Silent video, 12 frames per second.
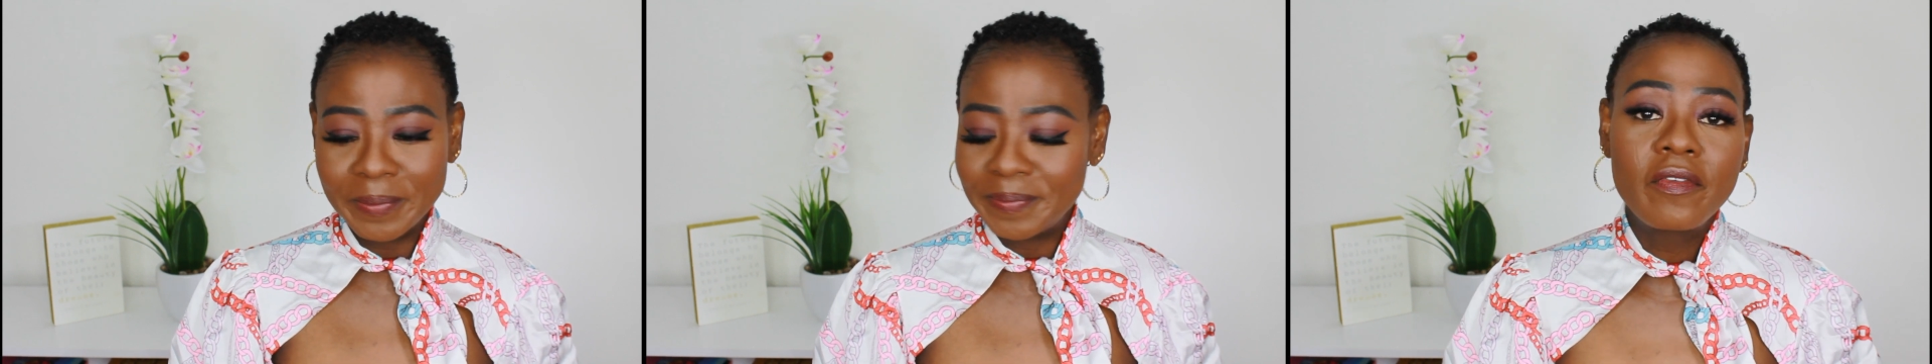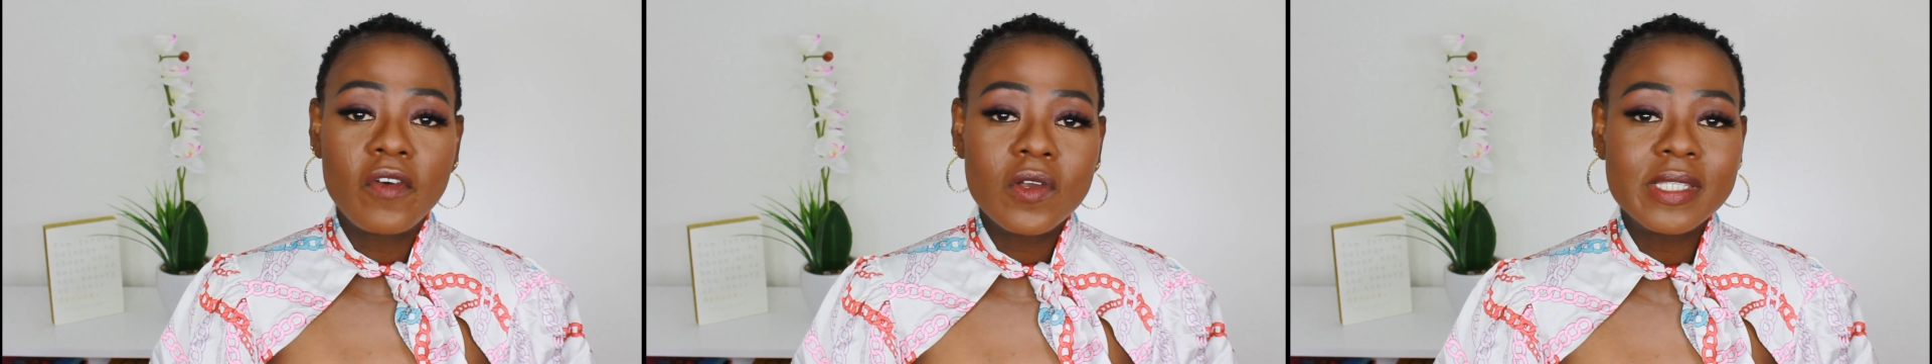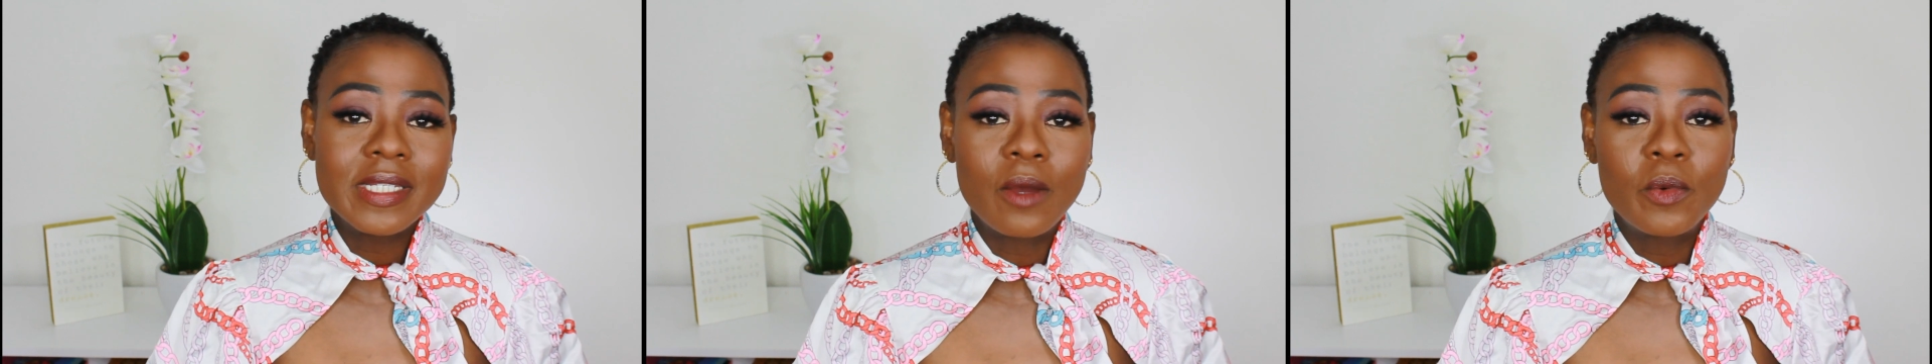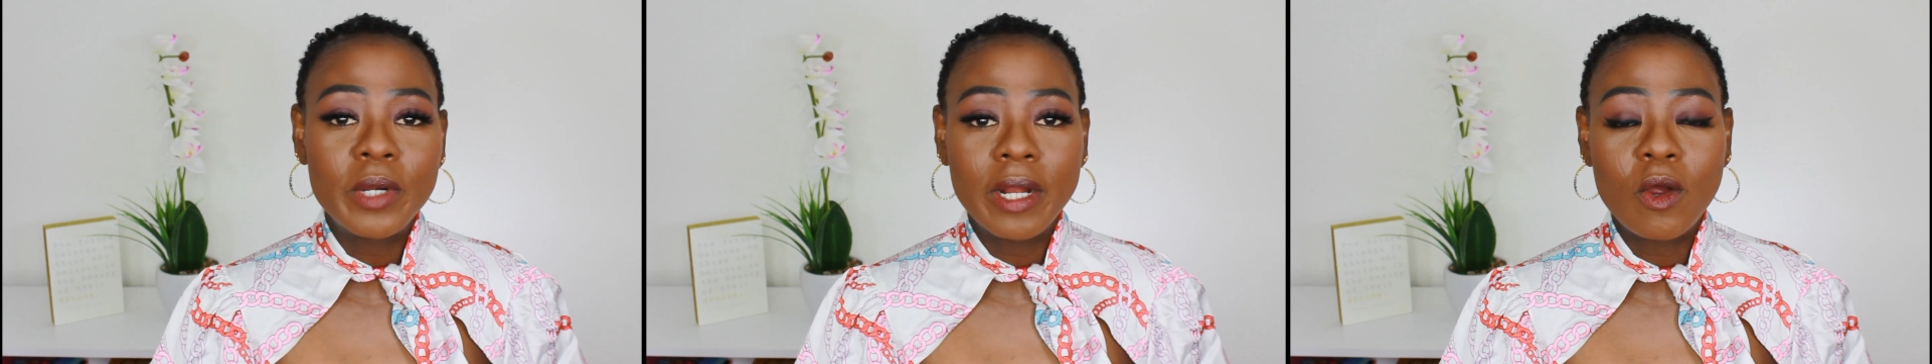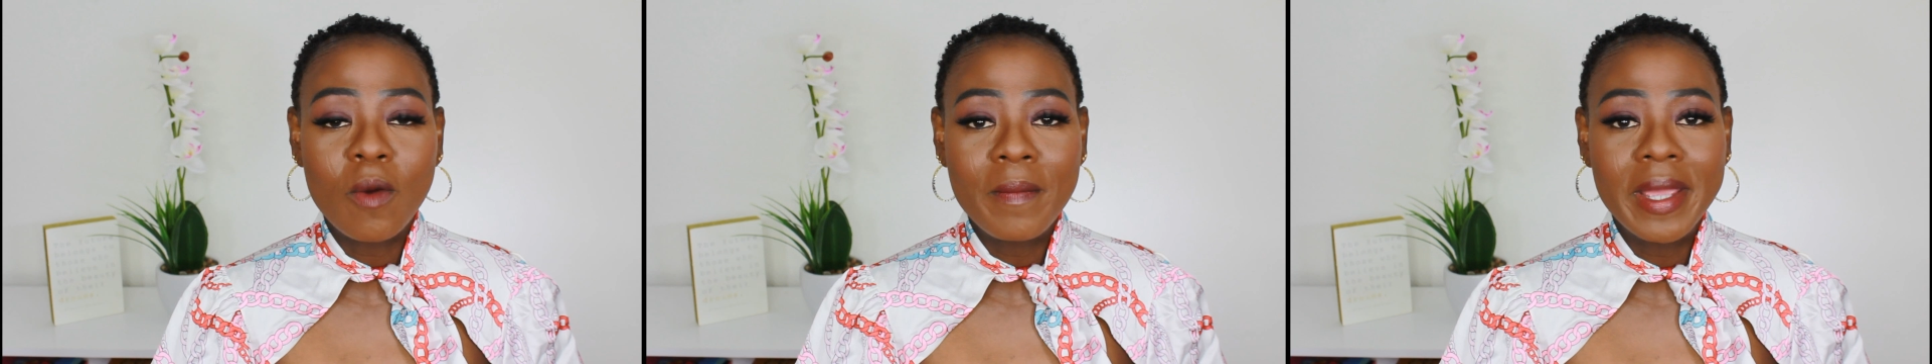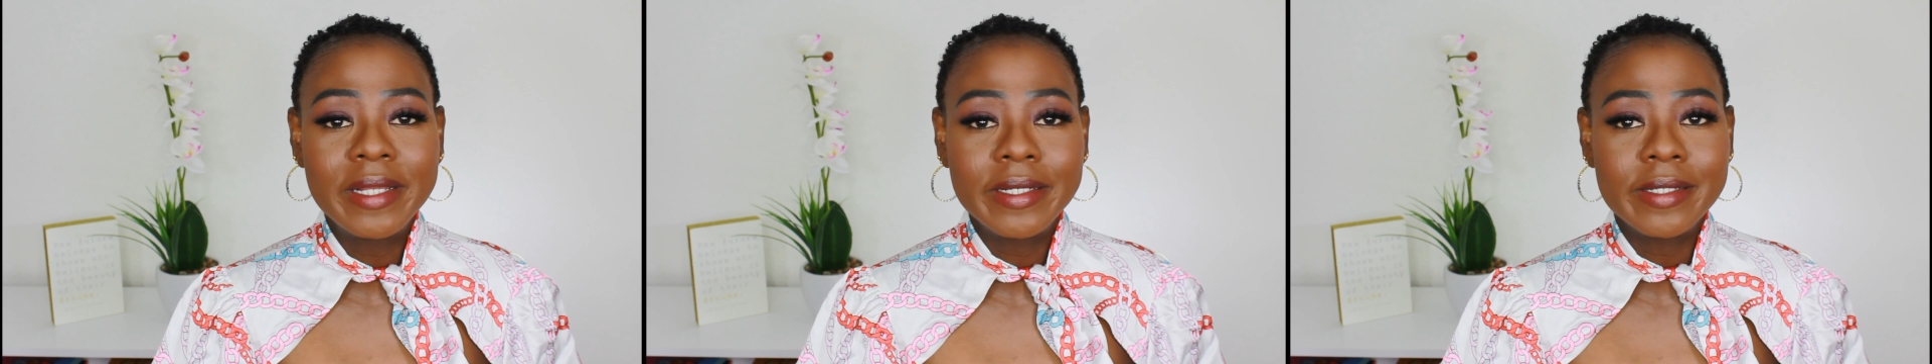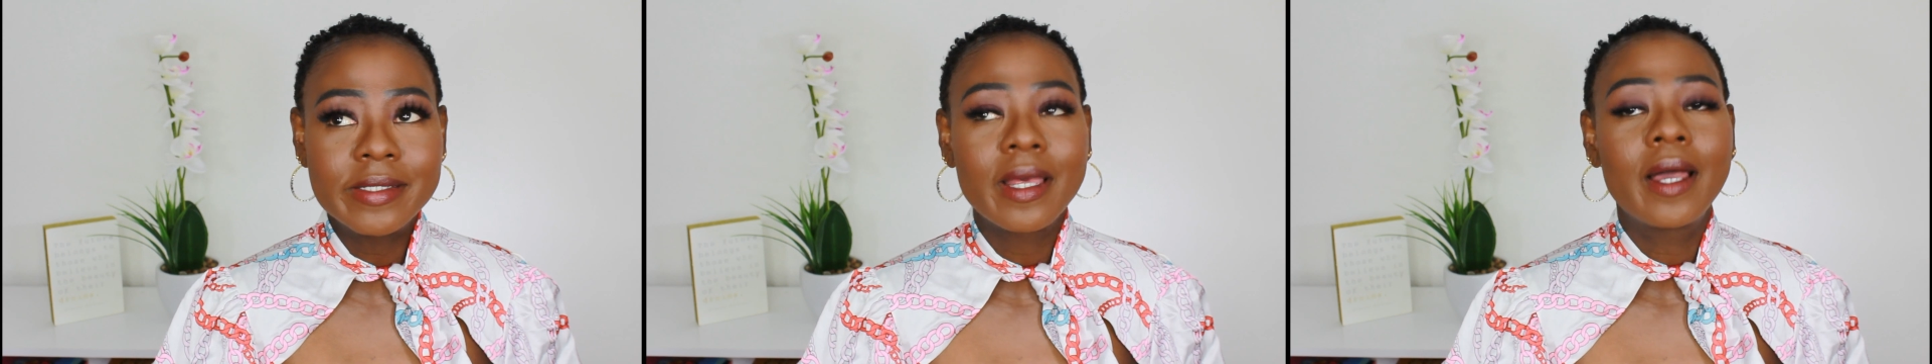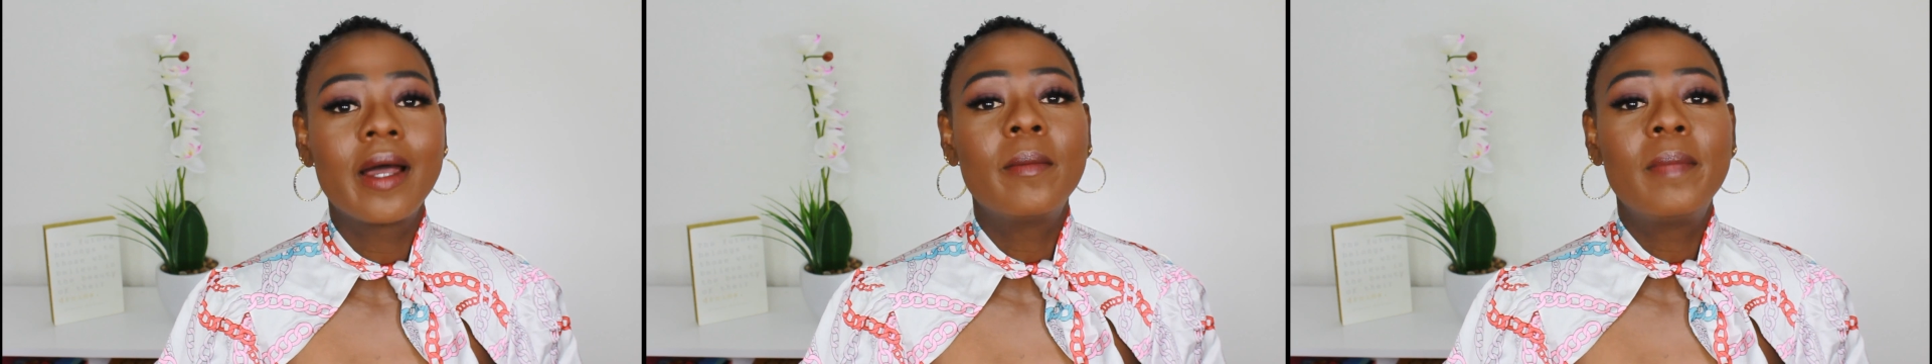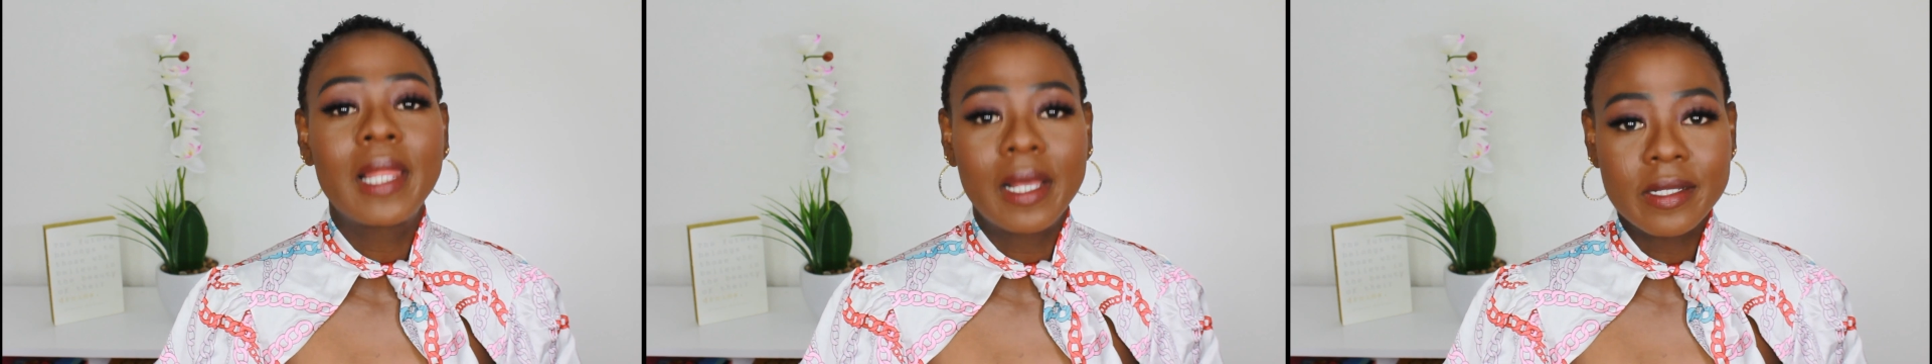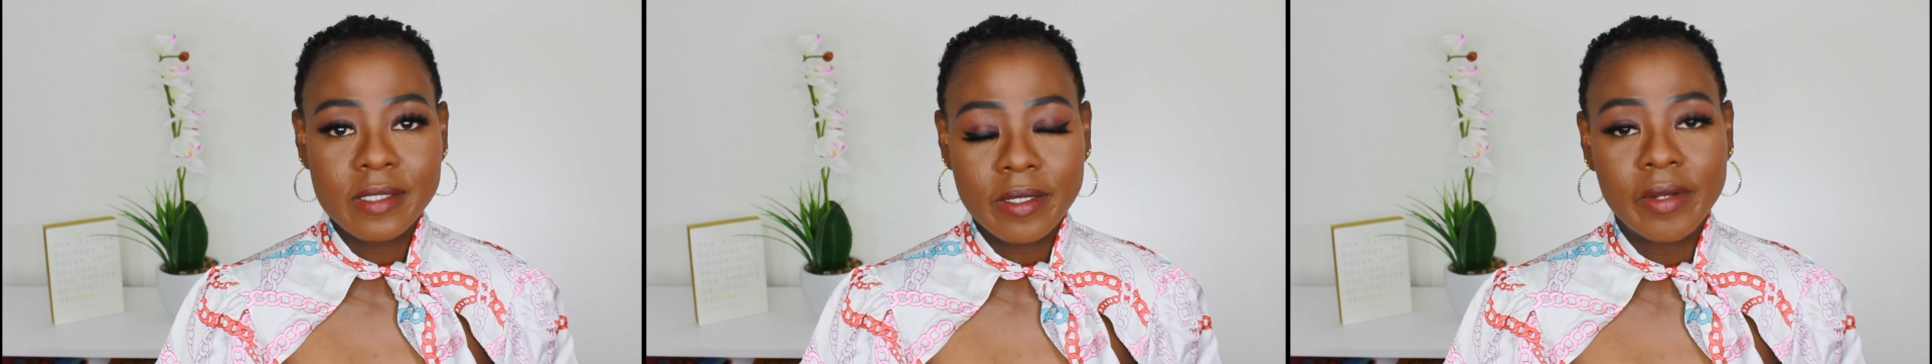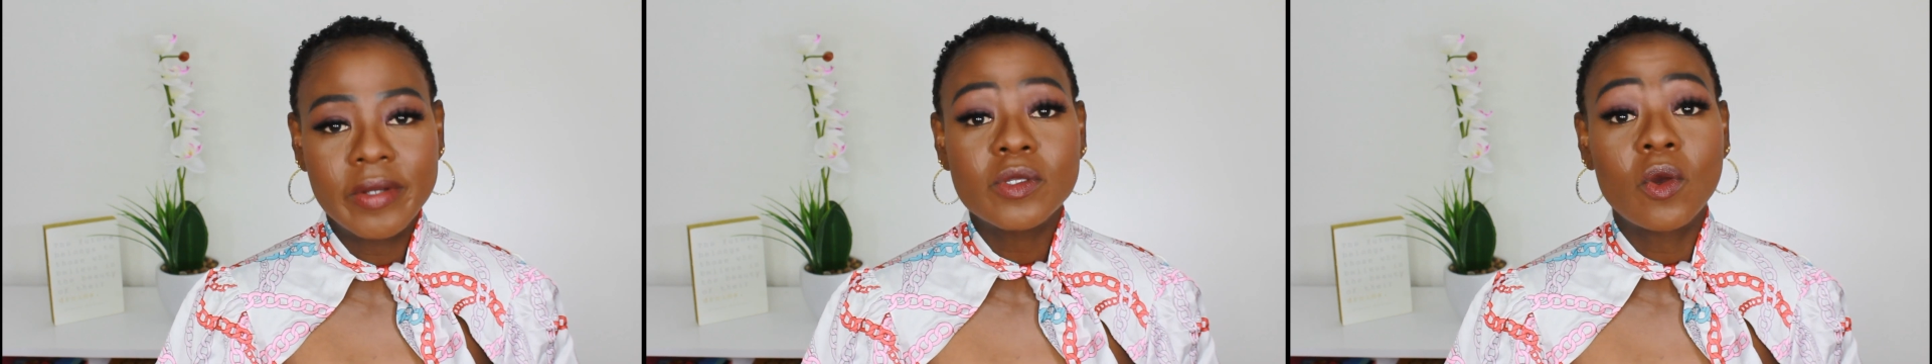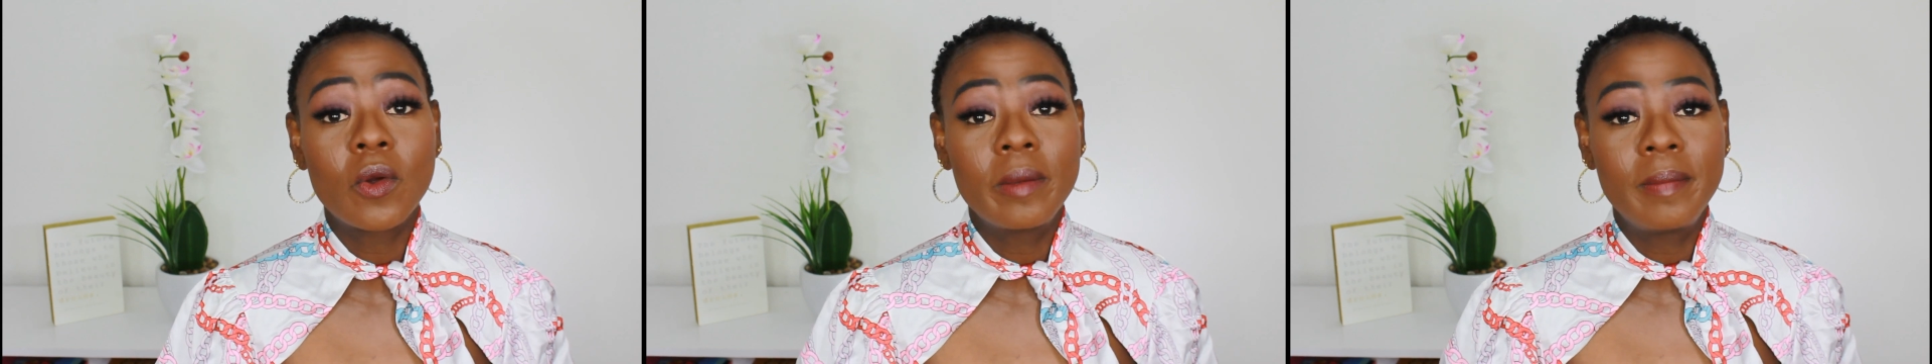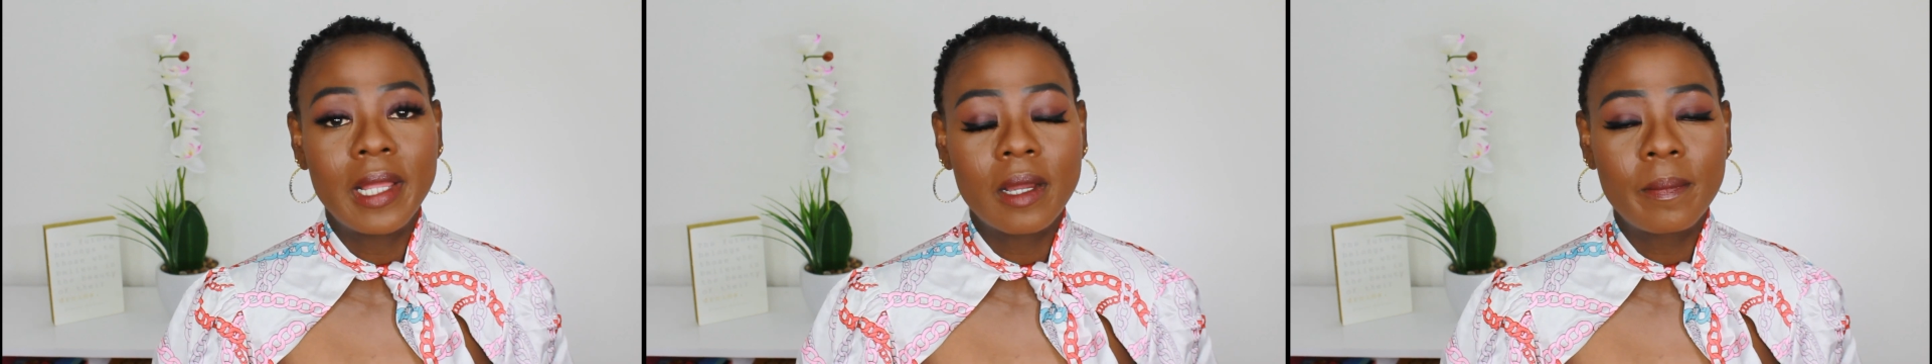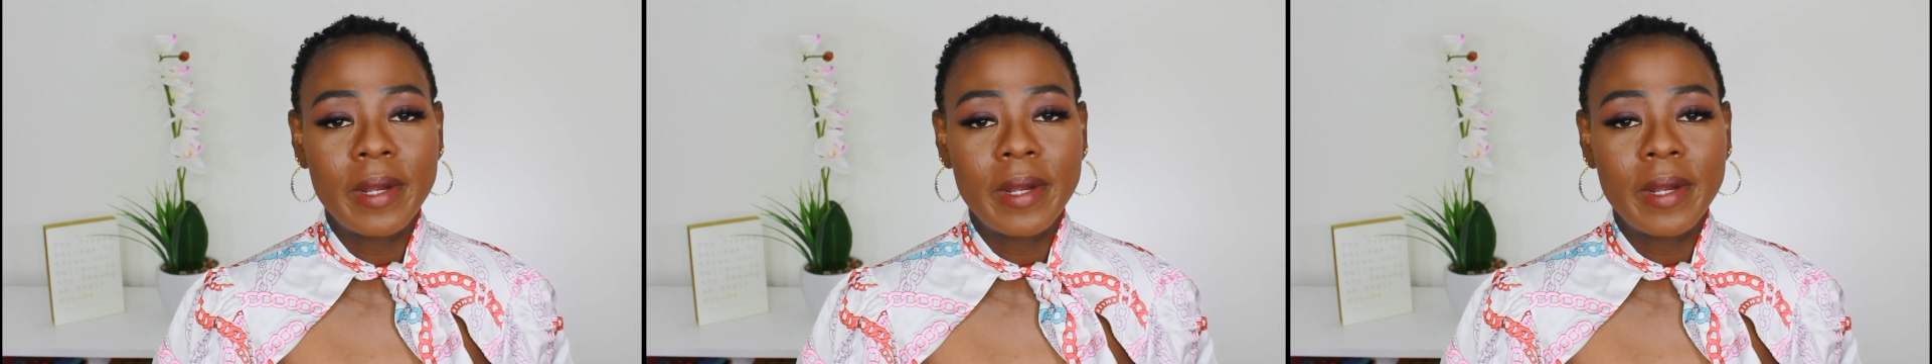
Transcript: The first thing I would recommend is a black skirt or a black